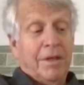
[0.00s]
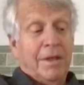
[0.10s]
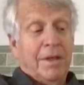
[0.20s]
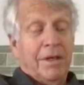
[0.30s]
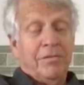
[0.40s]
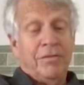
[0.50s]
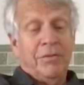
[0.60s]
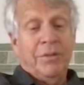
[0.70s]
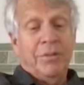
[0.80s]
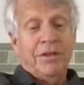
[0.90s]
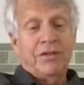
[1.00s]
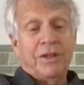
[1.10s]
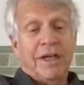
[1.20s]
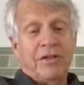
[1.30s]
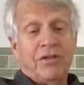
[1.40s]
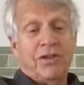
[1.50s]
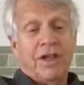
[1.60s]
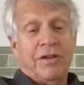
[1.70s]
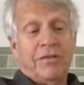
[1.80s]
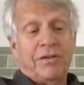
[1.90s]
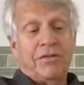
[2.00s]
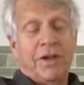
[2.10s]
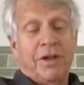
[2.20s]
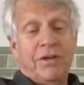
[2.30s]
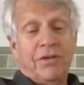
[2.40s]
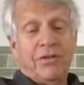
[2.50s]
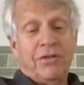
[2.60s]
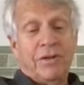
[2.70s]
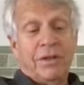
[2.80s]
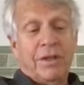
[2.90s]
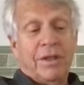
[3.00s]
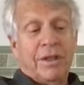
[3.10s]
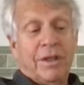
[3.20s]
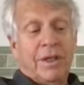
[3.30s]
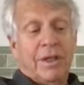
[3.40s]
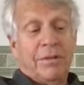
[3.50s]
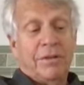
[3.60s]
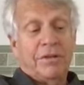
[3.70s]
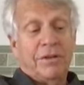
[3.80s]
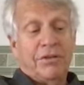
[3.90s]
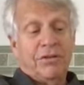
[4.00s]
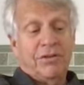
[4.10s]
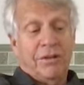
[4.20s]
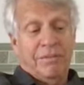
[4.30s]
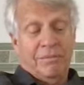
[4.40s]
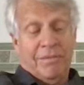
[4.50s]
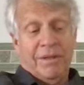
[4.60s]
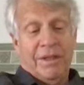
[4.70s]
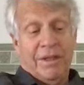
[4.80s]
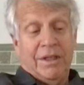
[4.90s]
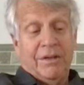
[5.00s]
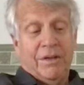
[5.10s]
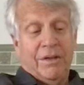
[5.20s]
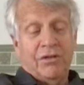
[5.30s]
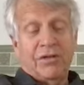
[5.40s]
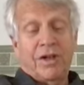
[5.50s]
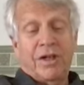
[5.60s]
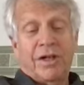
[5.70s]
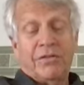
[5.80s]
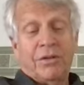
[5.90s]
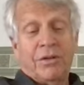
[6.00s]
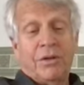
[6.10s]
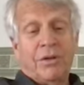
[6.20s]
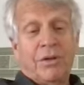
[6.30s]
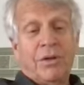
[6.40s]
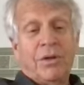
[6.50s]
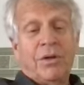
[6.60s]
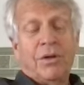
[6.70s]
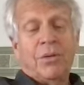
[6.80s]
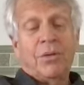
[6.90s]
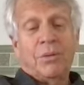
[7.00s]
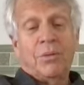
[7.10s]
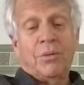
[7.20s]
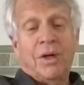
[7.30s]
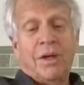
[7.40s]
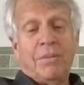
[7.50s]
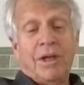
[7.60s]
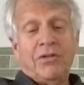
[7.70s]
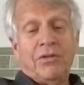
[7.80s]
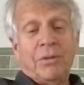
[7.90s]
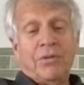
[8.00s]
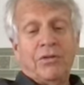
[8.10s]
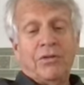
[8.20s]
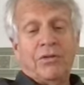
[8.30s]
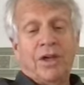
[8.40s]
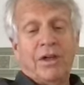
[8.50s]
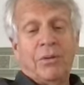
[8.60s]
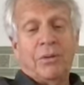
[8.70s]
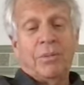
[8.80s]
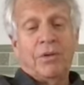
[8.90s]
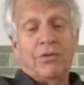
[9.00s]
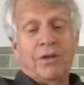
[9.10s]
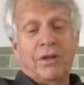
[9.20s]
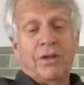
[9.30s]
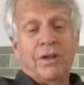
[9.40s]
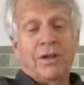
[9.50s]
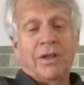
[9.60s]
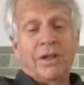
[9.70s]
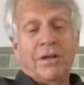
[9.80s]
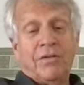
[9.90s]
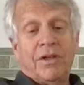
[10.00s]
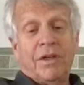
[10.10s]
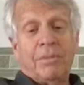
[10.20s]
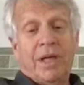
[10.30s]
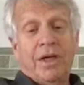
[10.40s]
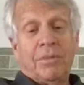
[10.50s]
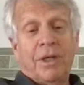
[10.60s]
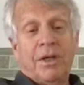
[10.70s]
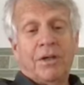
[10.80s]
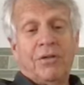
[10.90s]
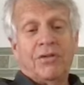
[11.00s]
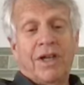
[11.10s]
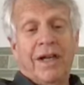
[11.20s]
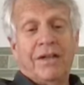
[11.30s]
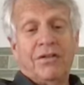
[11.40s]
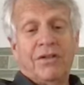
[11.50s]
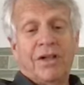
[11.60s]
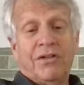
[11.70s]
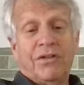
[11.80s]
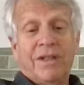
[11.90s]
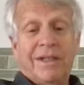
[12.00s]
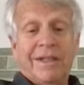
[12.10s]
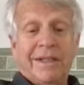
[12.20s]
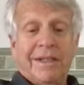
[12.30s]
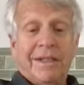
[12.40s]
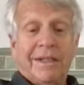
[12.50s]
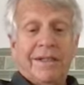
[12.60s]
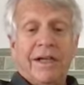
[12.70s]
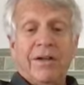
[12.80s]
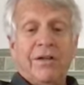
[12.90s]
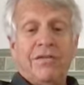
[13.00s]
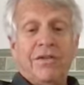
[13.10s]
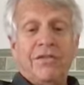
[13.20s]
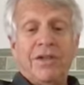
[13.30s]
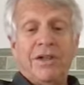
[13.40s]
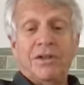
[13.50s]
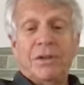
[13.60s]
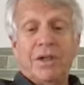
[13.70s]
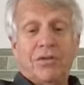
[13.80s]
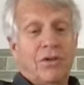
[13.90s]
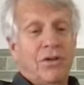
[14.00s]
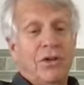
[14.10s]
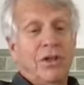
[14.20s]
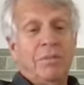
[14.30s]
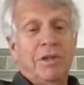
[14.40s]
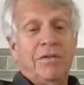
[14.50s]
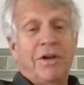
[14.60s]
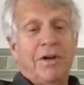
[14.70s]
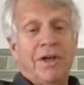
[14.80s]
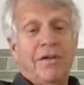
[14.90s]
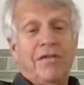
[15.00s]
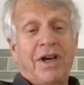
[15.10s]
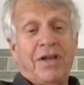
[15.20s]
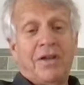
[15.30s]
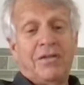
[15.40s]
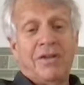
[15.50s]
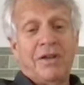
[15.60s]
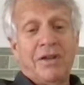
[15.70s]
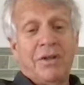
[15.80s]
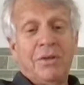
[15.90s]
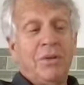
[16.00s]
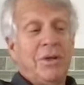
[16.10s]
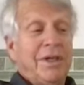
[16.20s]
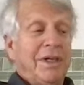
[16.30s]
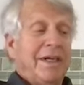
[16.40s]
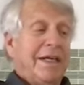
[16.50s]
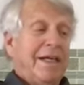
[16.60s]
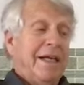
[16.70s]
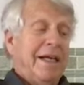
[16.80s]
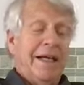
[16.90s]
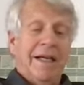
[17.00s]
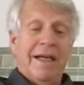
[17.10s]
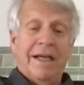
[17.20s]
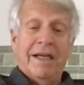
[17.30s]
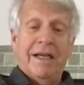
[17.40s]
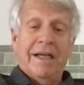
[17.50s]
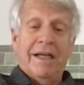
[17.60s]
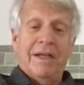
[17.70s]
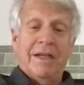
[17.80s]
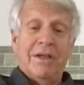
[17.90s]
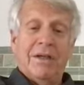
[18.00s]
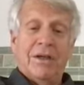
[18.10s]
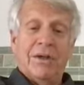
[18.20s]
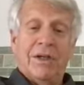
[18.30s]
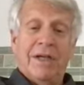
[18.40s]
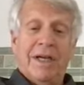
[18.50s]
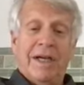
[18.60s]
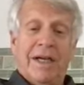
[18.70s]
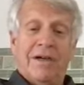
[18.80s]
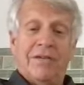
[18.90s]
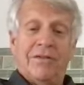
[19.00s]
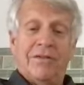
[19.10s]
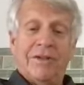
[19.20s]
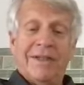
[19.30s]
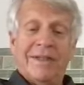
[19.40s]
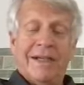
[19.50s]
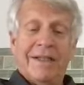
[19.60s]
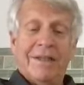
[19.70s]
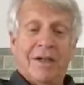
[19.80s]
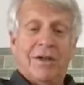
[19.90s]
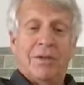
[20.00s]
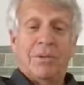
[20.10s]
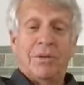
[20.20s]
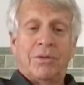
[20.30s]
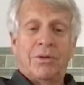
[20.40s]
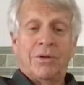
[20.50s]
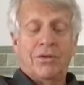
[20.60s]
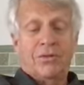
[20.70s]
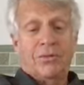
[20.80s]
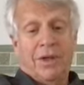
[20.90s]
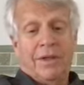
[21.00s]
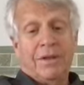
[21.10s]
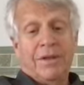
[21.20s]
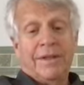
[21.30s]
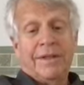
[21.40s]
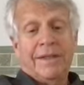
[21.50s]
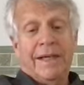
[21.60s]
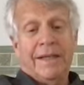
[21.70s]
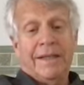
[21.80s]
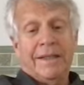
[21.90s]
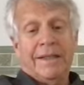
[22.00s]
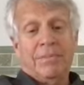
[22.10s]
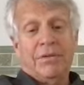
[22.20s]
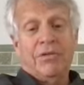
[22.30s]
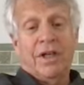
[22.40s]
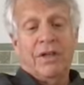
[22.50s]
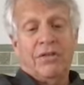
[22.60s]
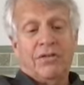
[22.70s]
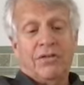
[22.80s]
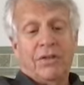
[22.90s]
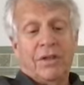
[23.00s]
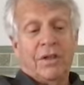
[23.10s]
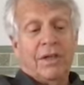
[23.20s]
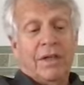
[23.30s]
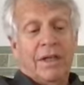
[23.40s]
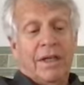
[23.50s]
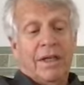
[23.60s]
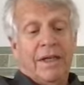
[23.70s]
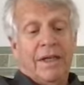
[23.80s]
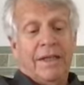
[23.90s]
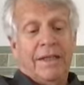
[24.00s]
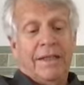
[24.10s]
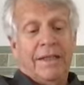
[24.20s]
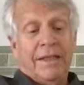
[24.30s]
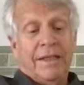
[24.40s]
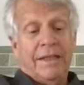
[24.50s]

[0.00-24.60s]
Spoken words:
if we reach that state of affairs, which is a long sought after goal, what am I supposed to say to a person if their biomarker scan says that none of the 15 drugs are going to be very effective in you, and you're going to have a terrible course? Well, that presents a